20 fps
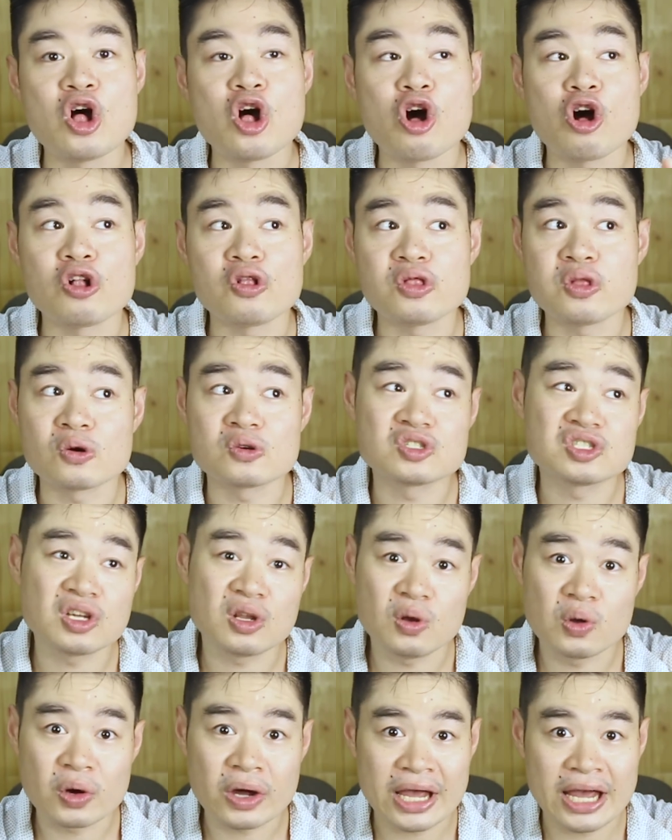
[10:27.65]
Although she
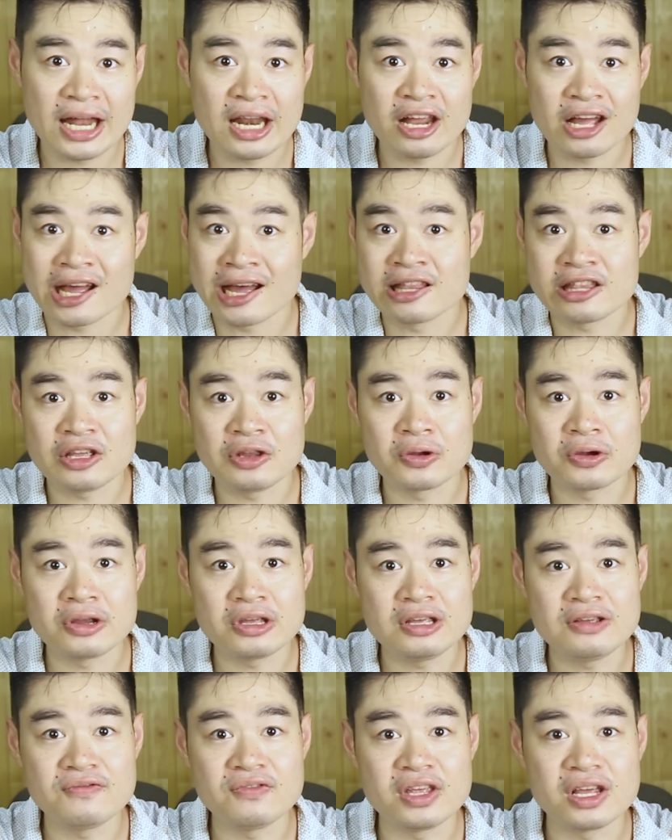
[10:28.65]
looked elegant in her
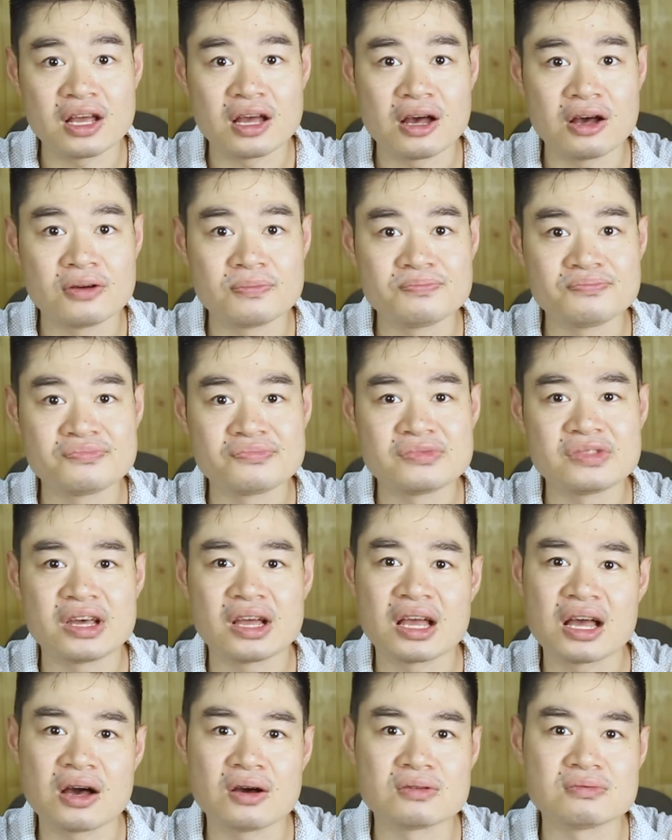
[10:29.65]
evening gown, the
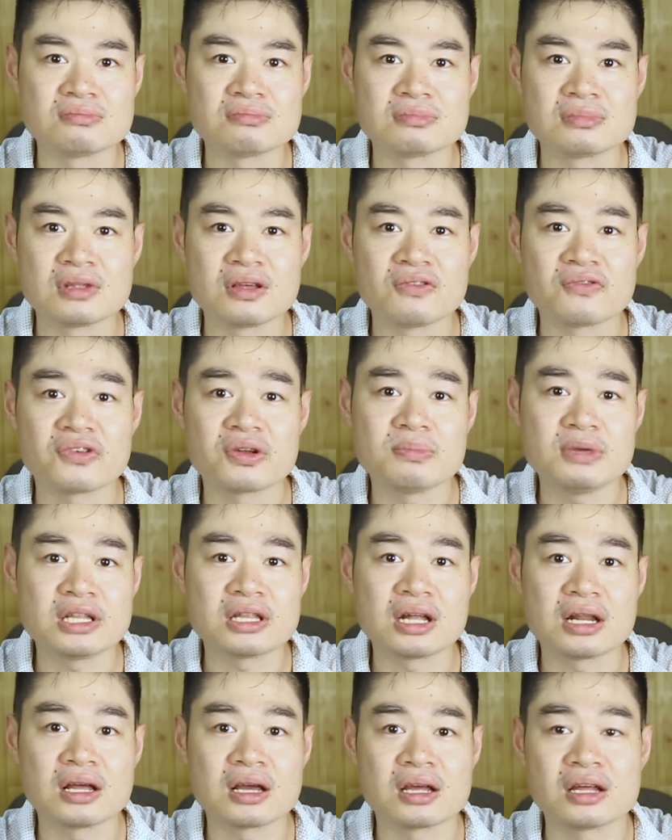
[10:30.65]
gown, for me
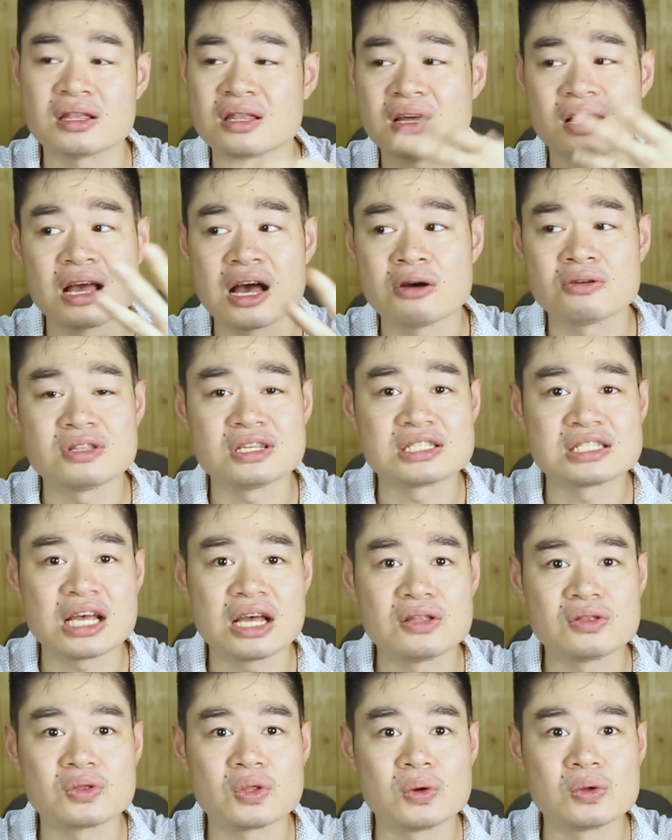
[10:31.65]
talaga, the gown
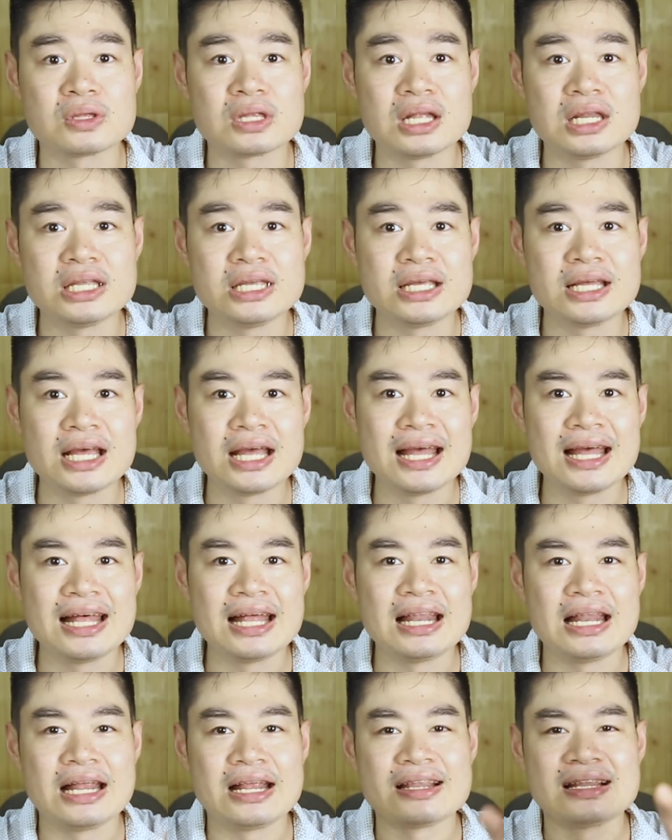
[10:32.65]
design totally
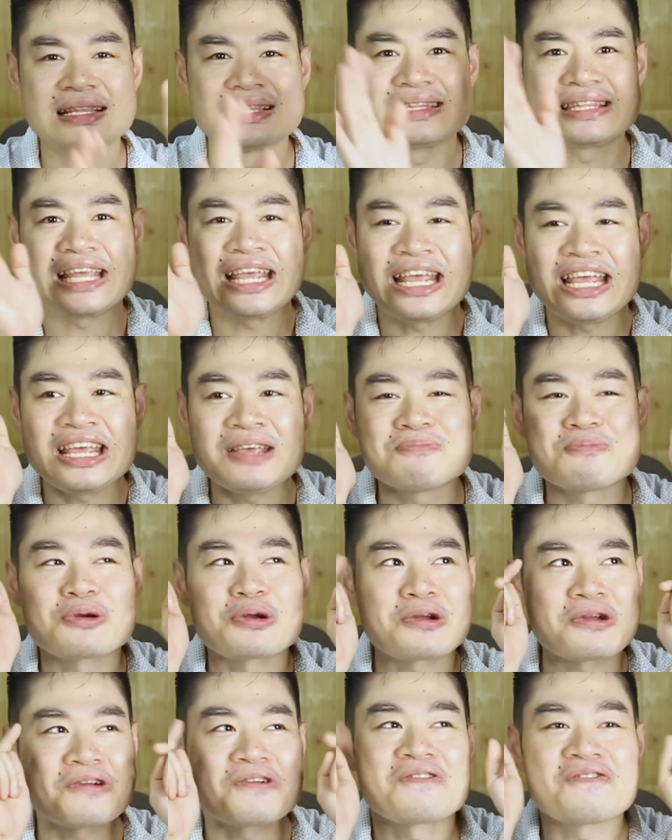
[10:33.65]
tamed
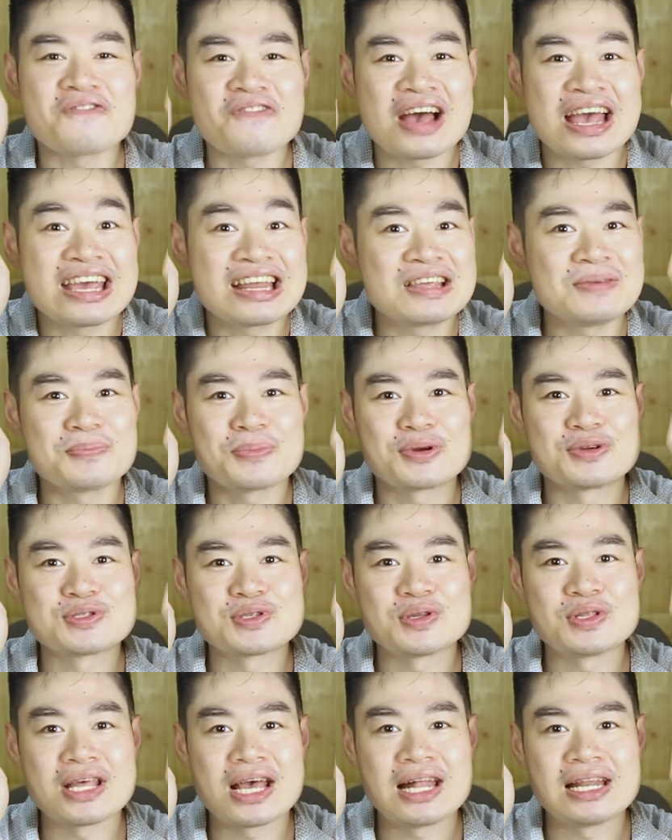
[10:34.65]
her fiery
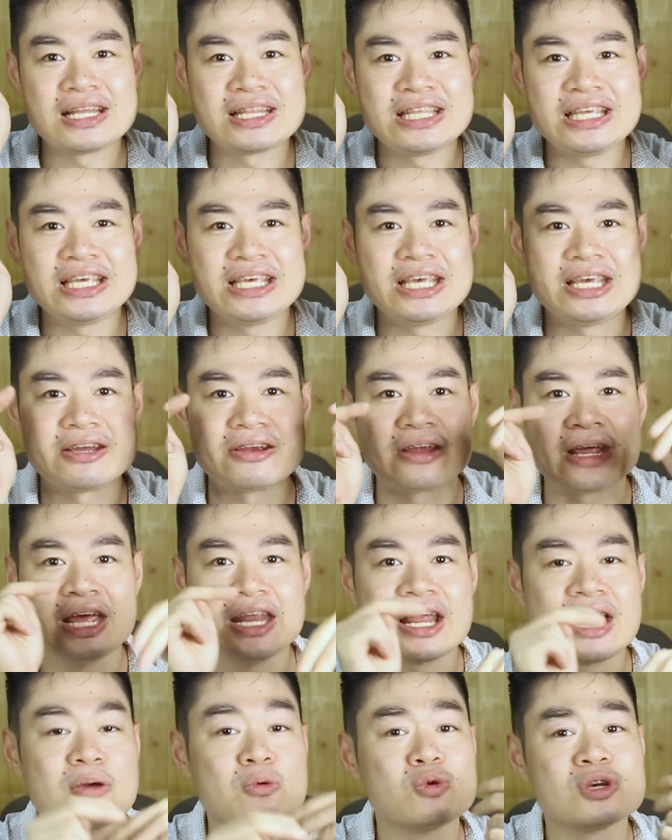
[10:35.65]
personality here.
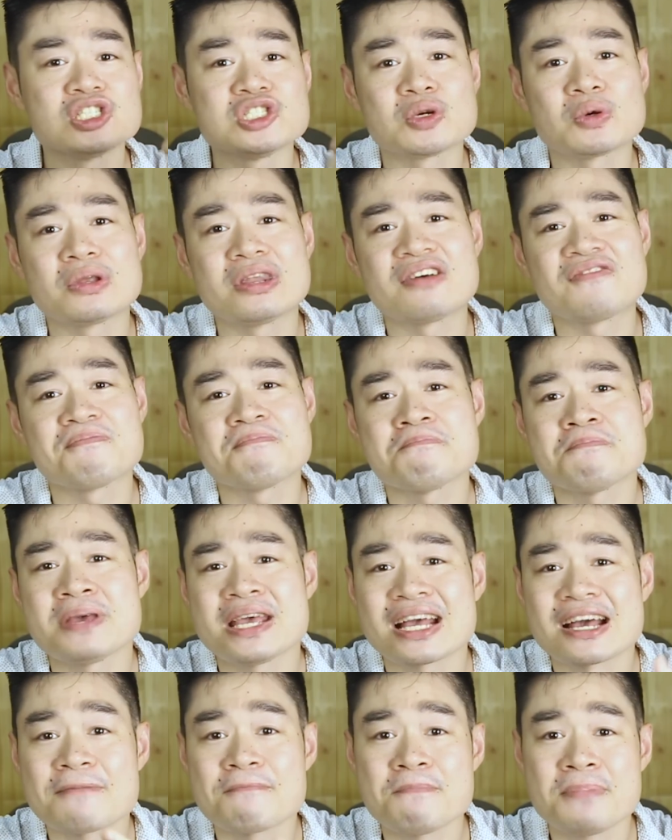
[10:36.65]
And I wish she could have
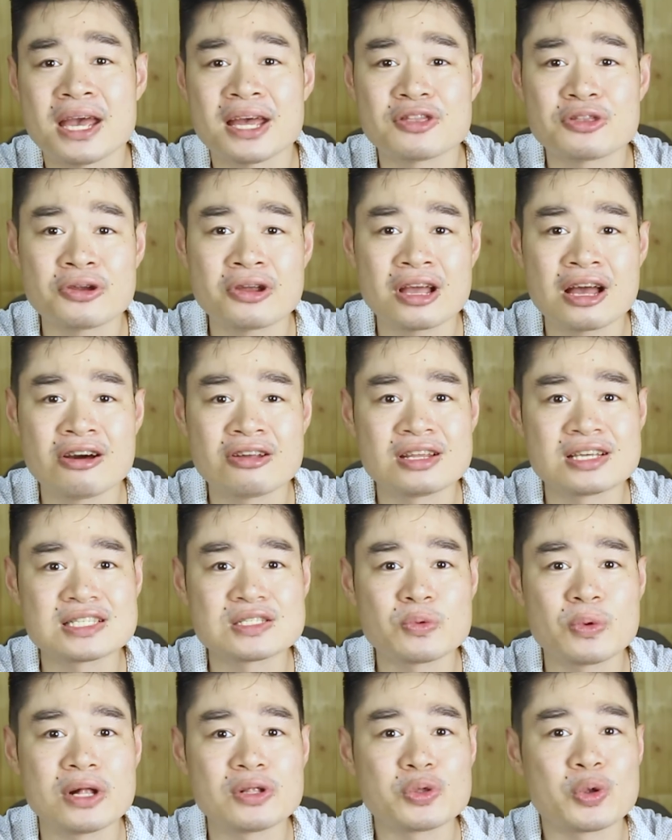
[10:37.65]
picked a better gown
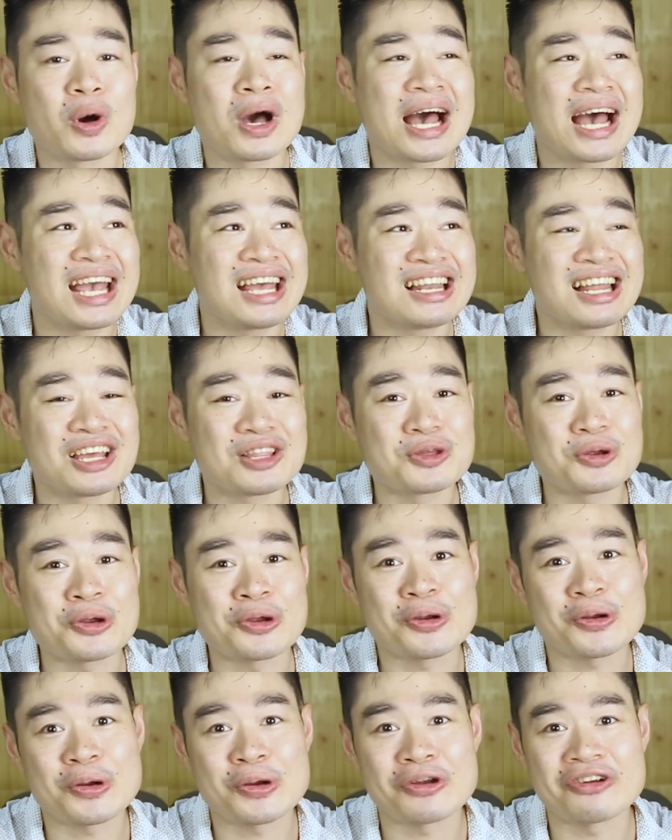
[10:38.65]
as well to highlight
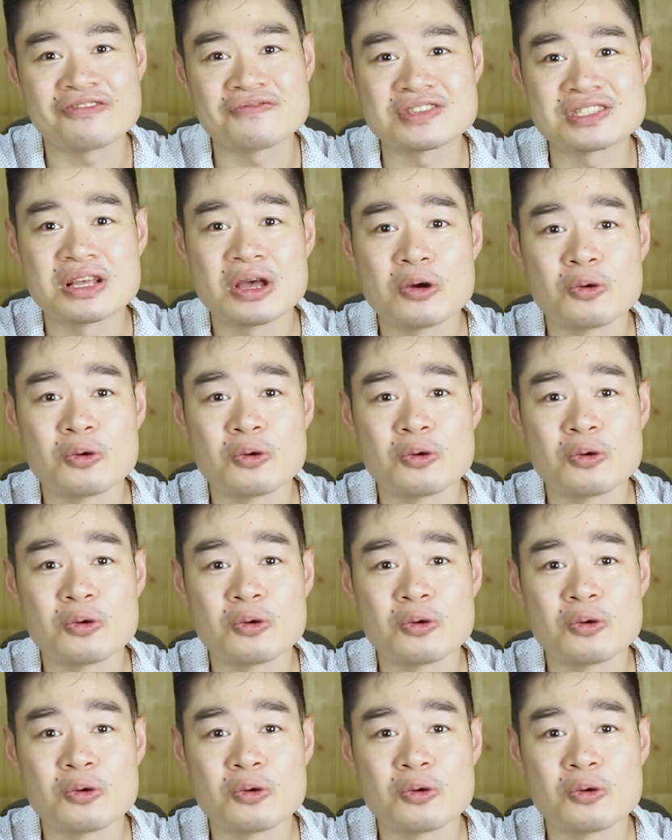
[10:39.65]
her curves,